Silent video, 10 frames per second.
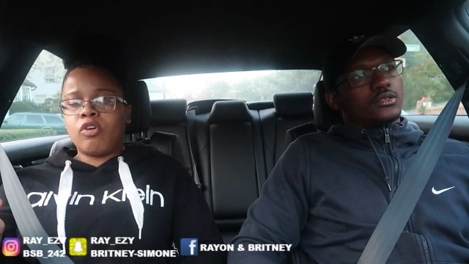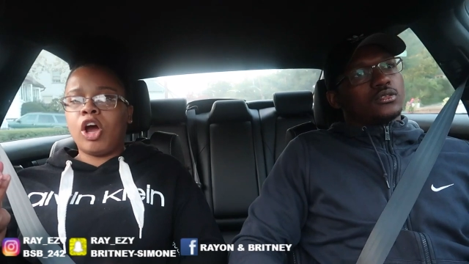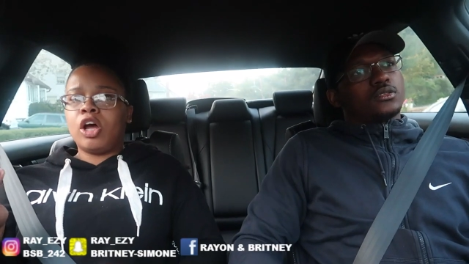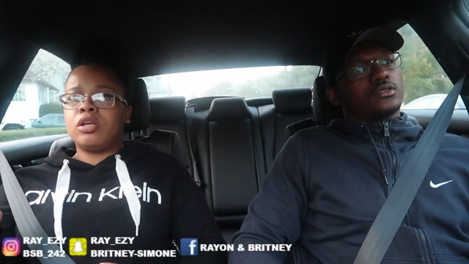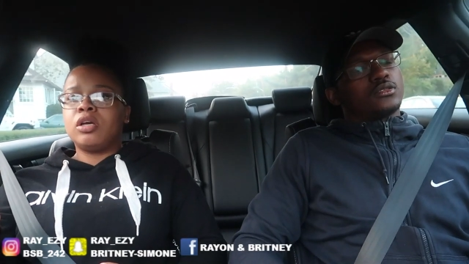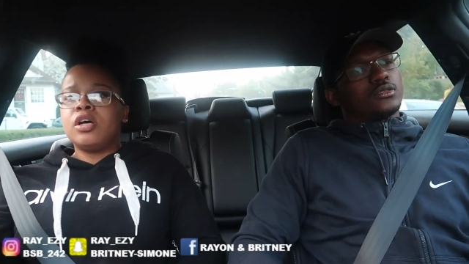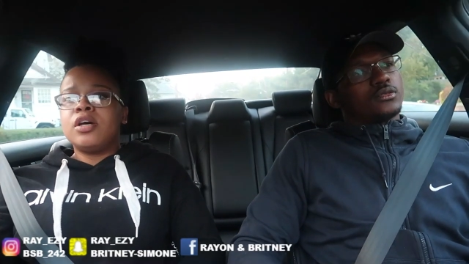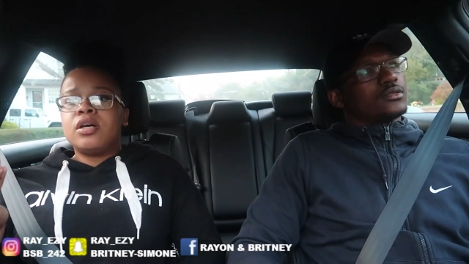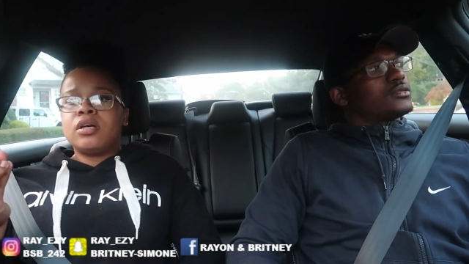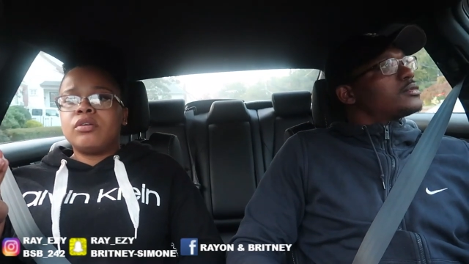Speaker 1: We're on.
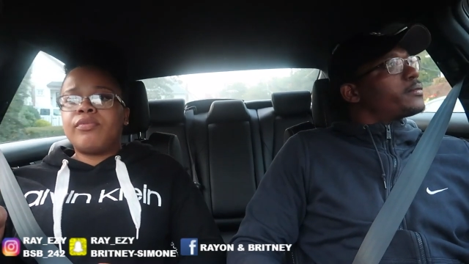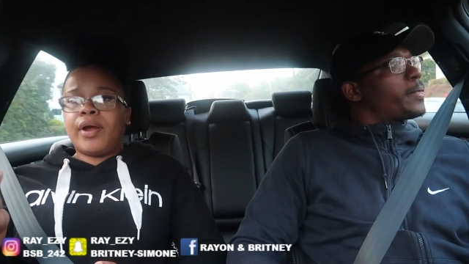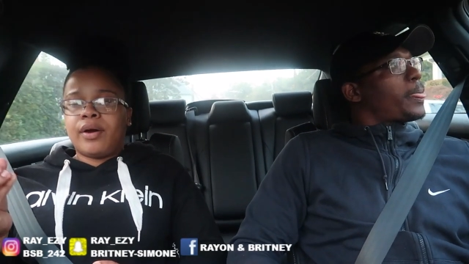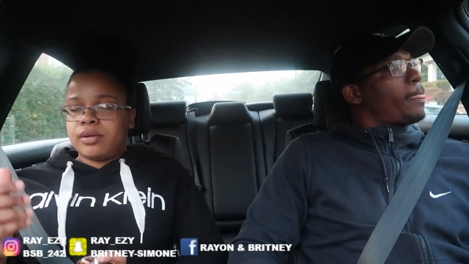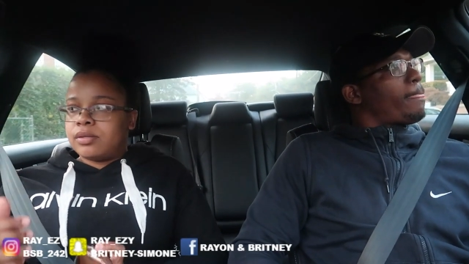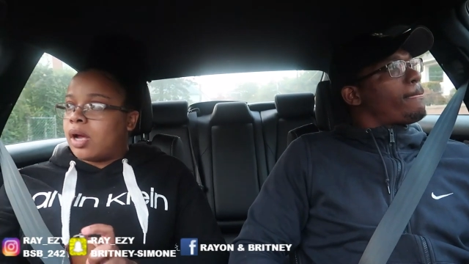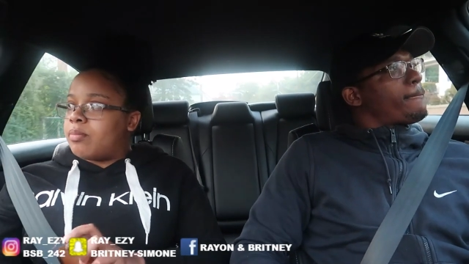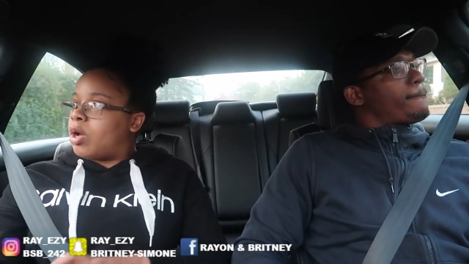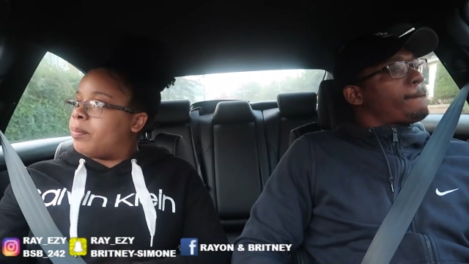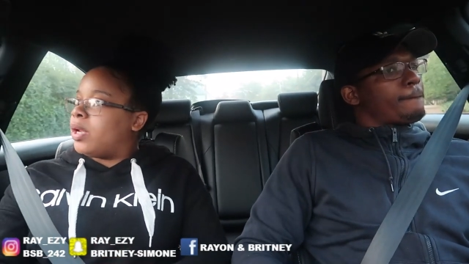Rayon,
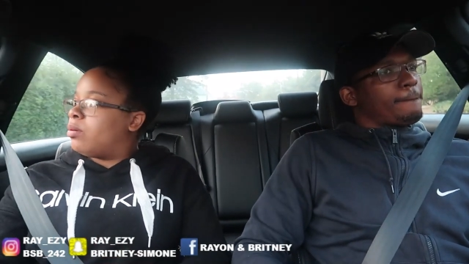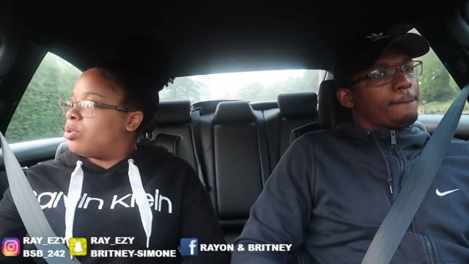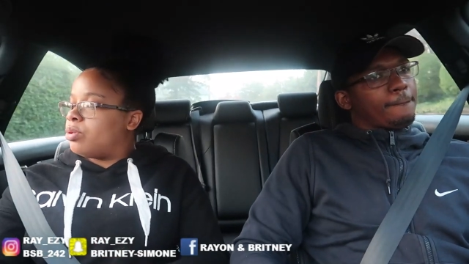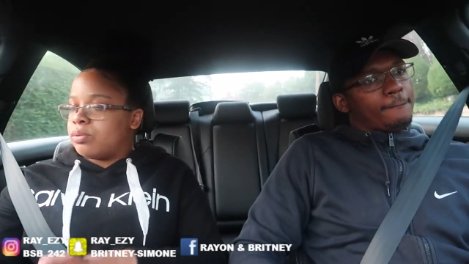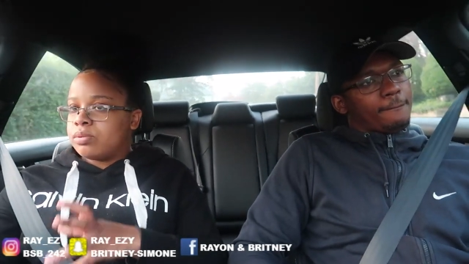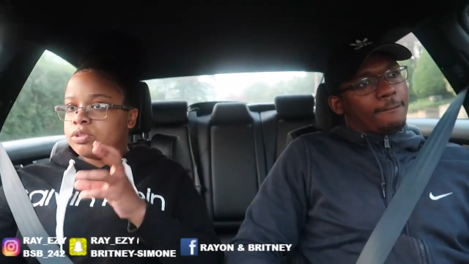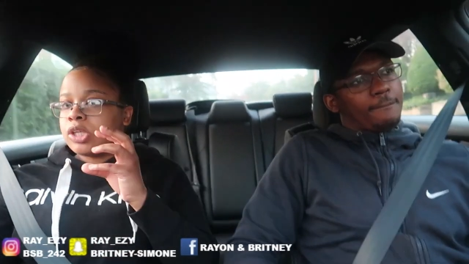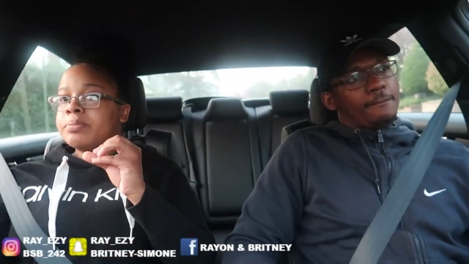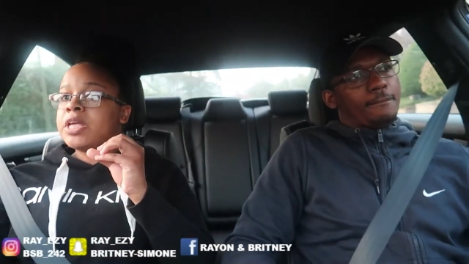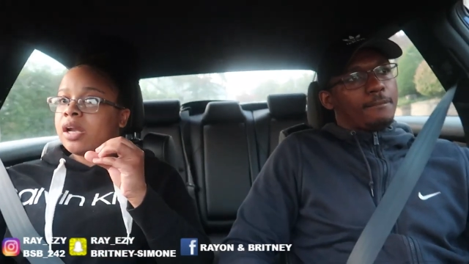I'm not playing with you.
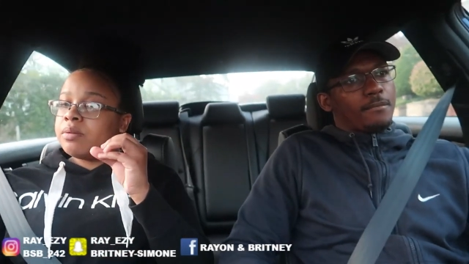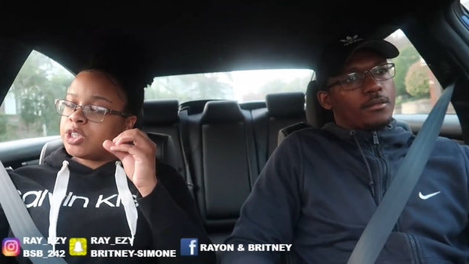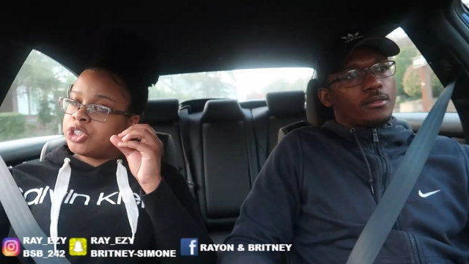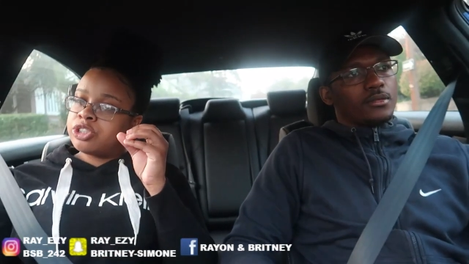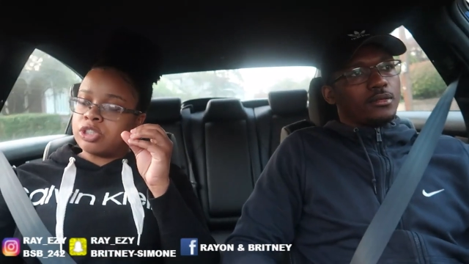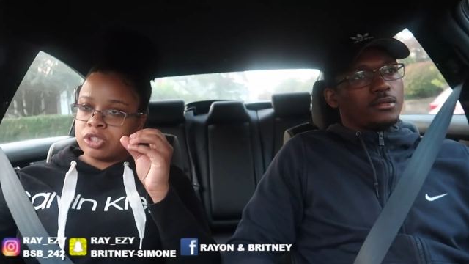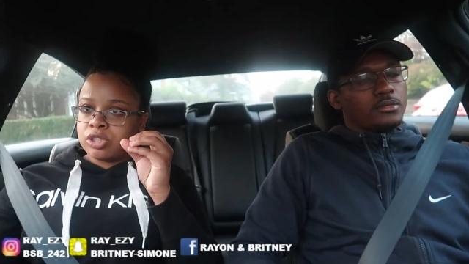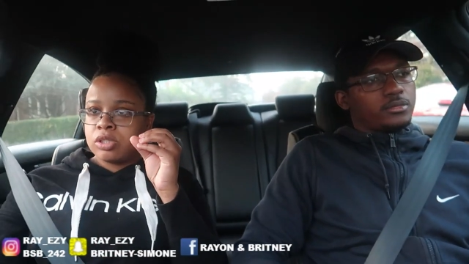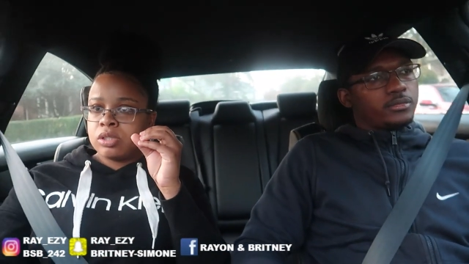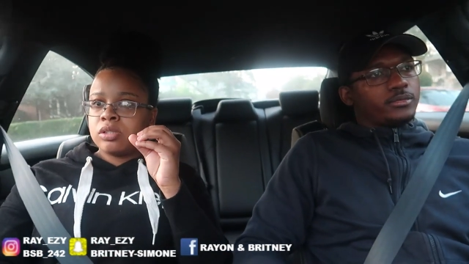Stop telling me
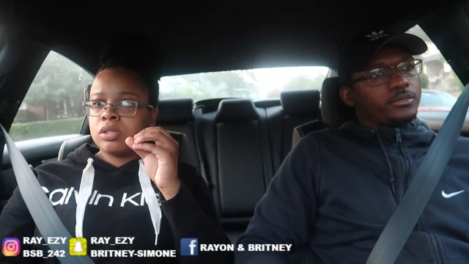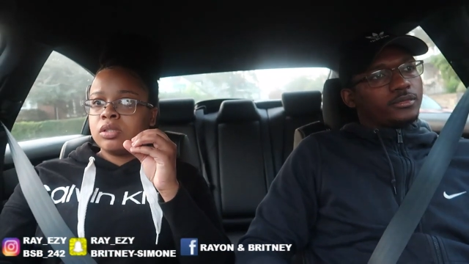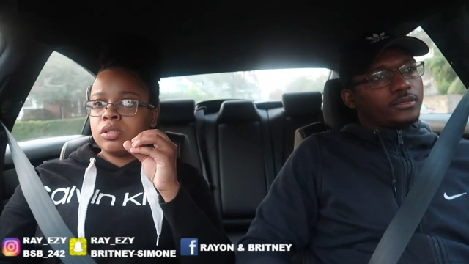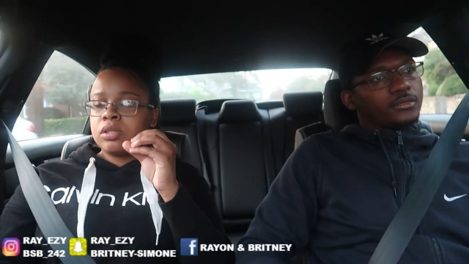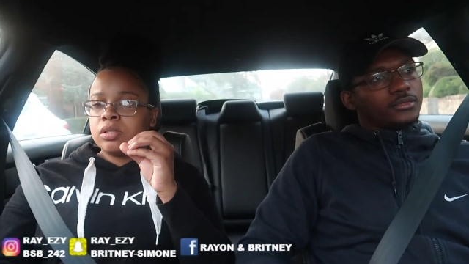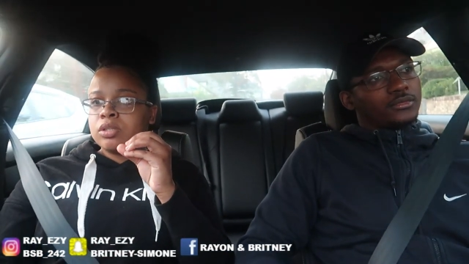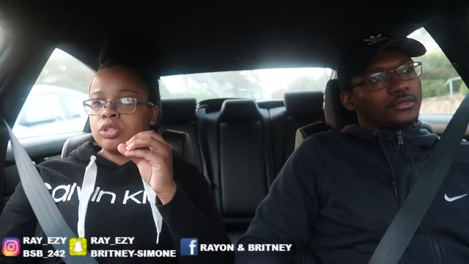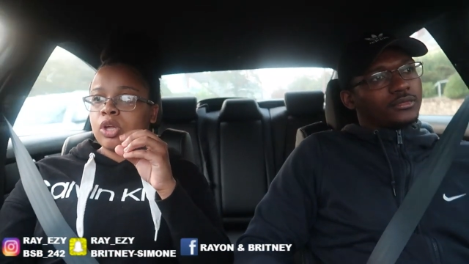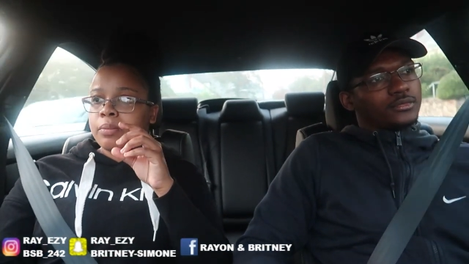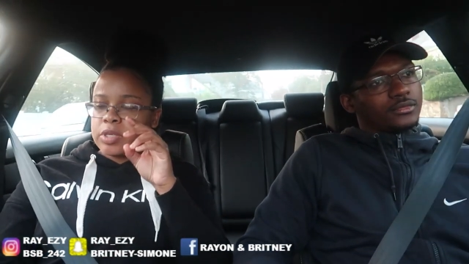shush.
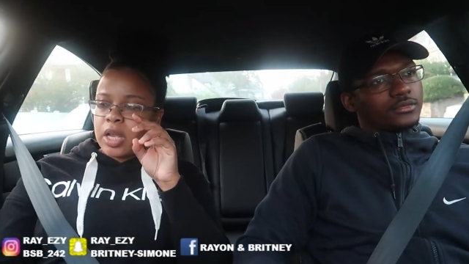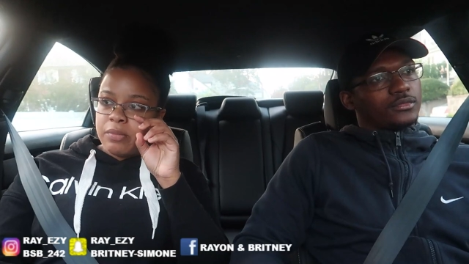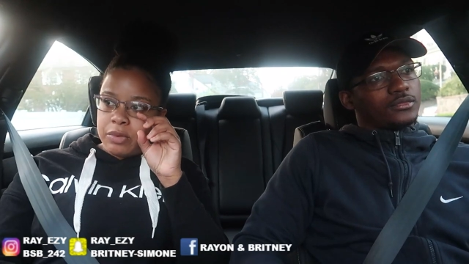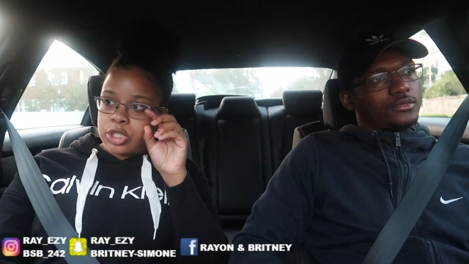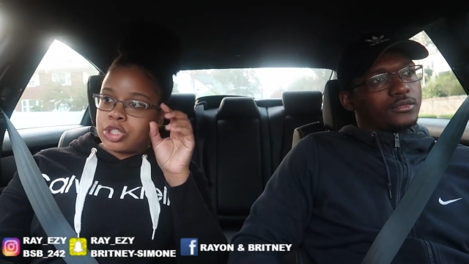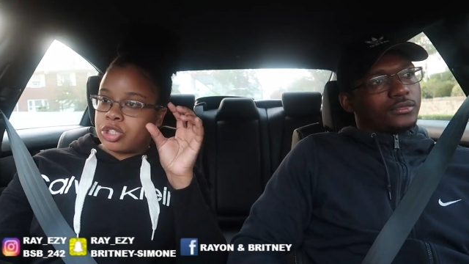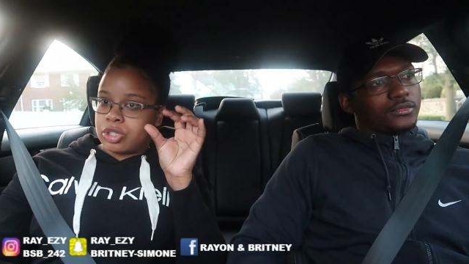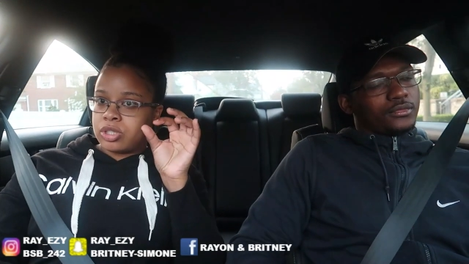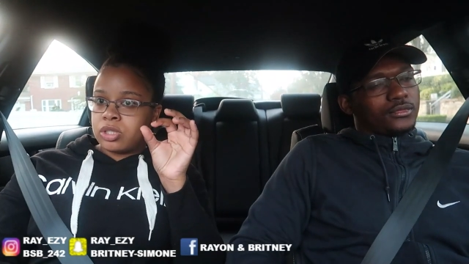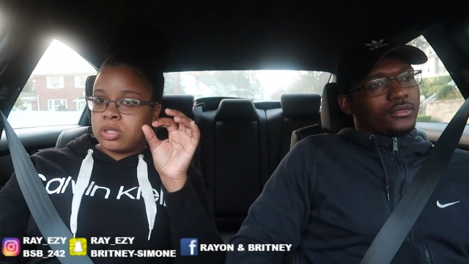Stop telling me to
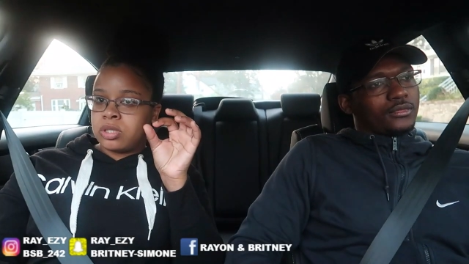shush.